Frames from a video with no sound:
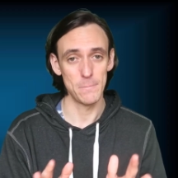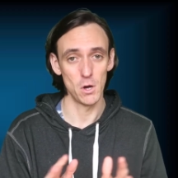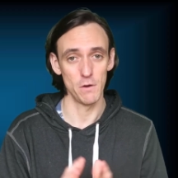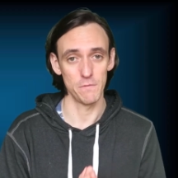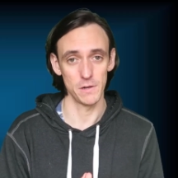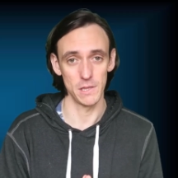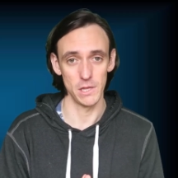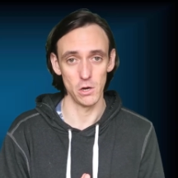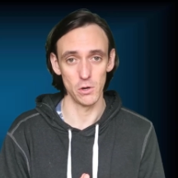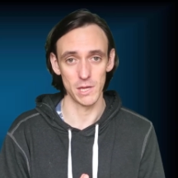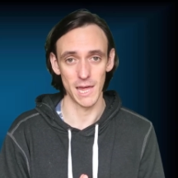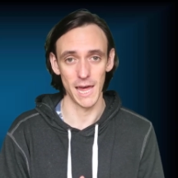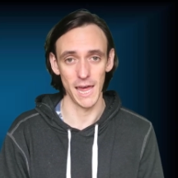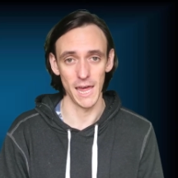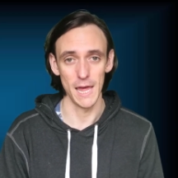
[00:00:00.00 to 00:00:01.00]
perfectly
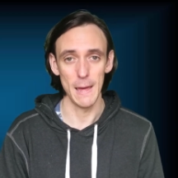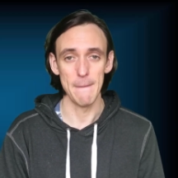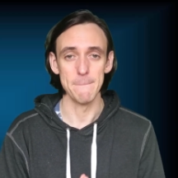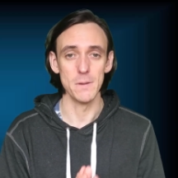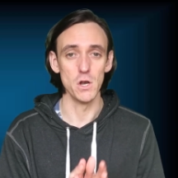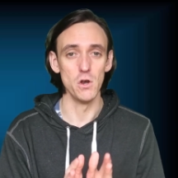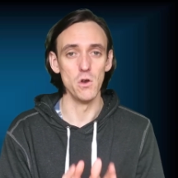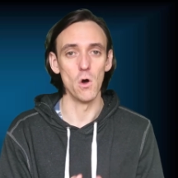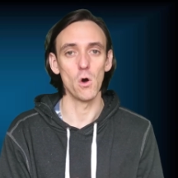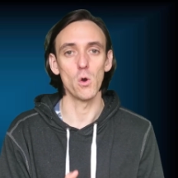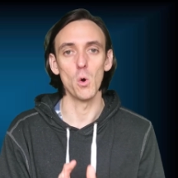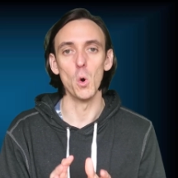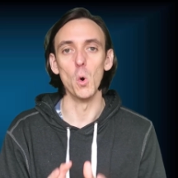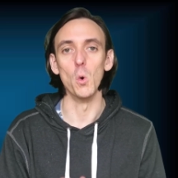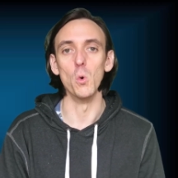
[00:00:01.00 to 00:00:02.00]
okay, but
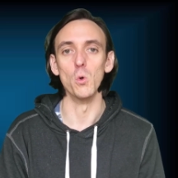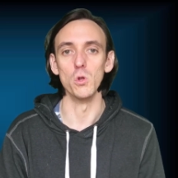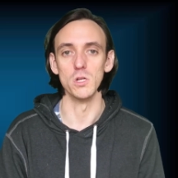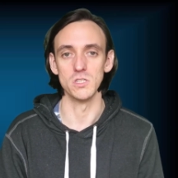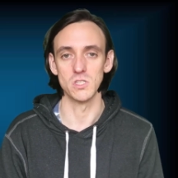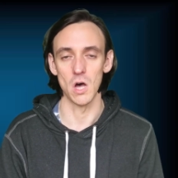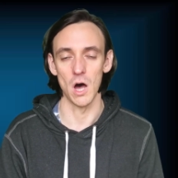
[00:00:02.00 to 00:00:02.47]
not all the